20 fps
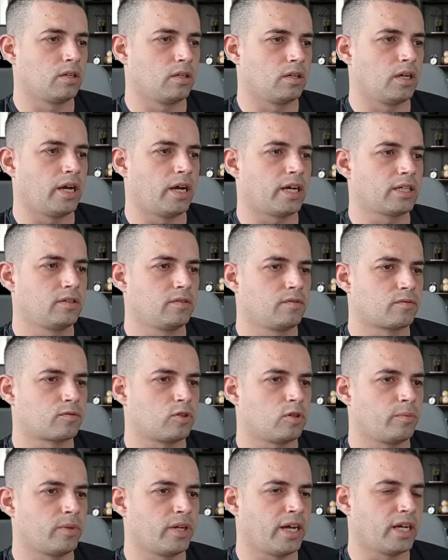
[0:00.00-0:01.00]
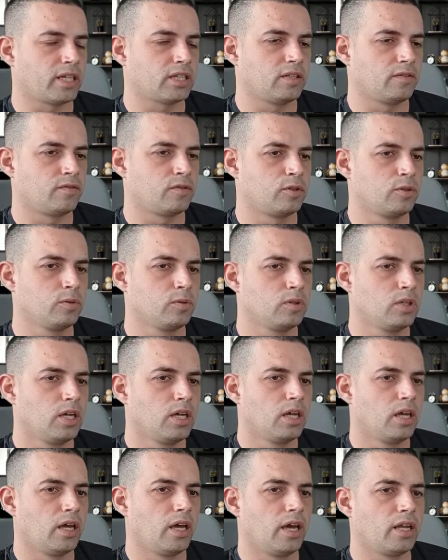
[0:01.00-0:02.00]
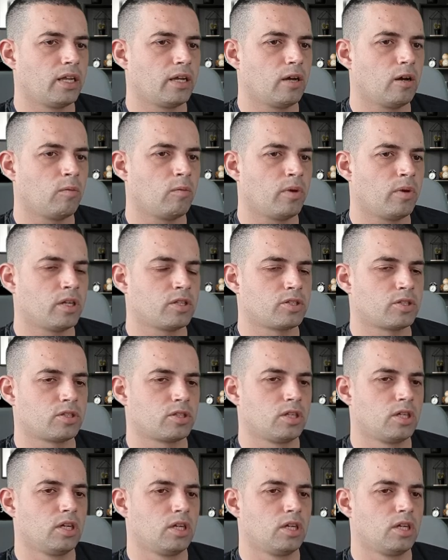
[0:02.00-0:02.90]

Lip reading: active from and active to, and how much